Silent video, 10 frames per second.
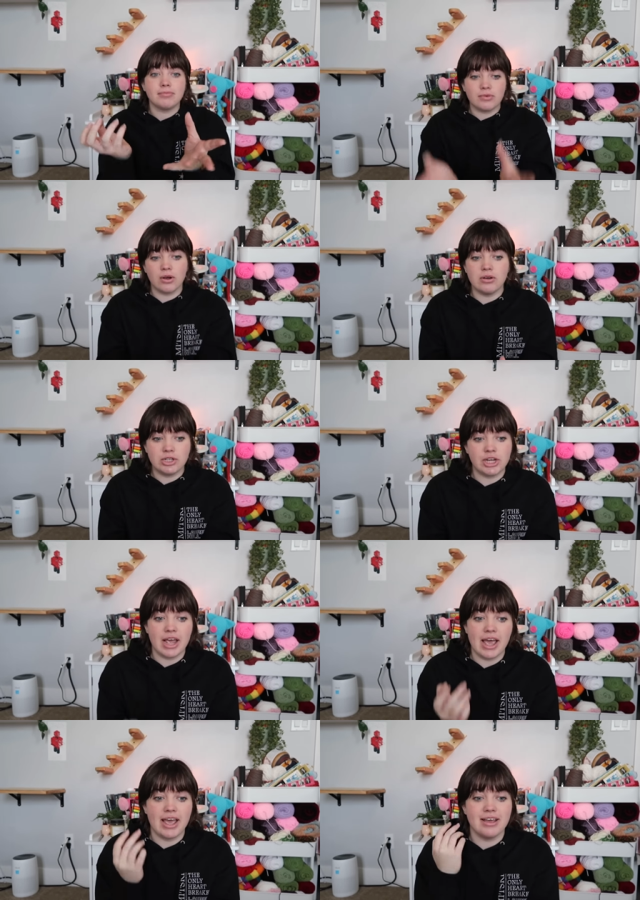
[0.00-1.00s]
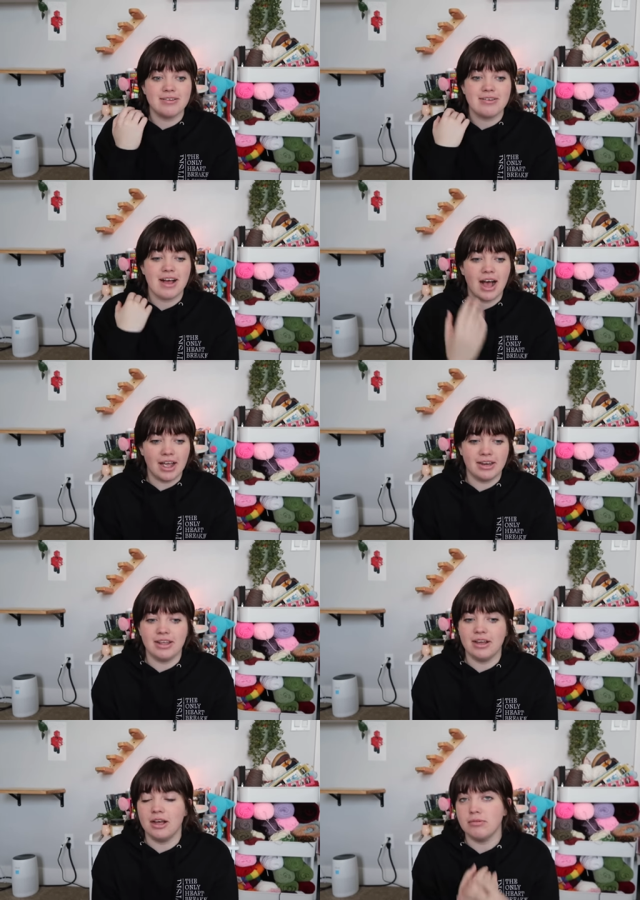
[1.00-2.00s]
crochet
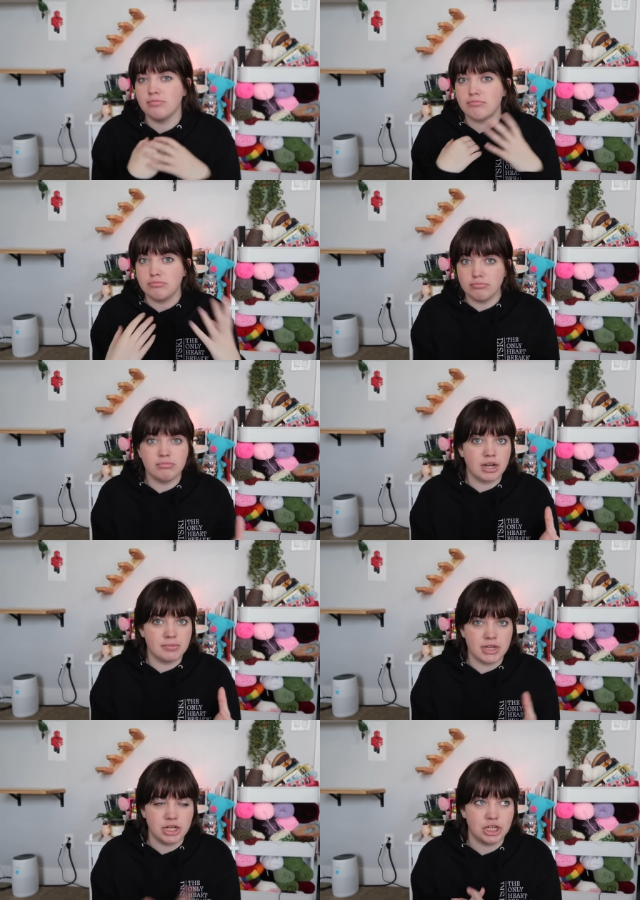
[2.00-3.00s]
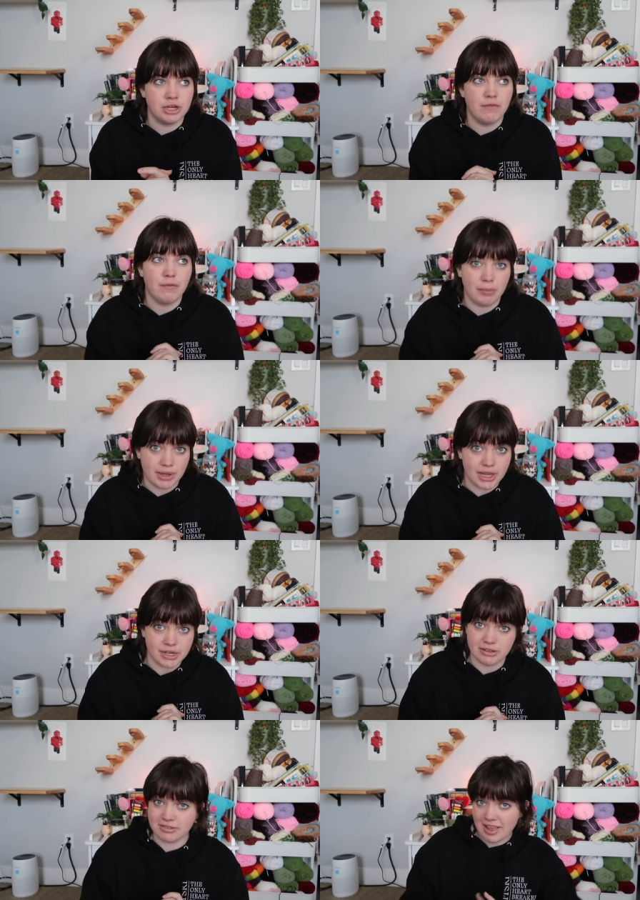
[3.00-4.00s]
idea recommendation for
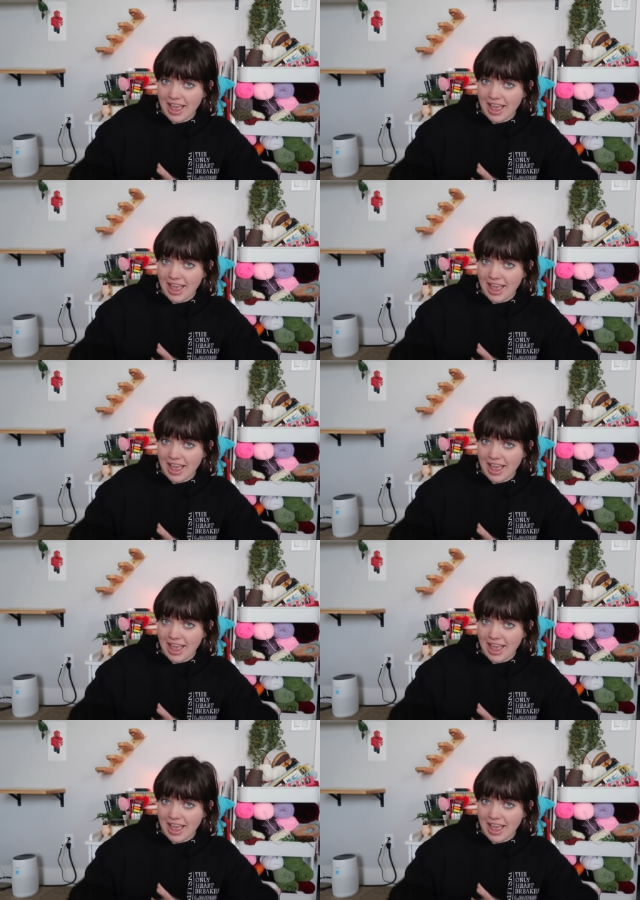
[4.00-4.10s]
beginners.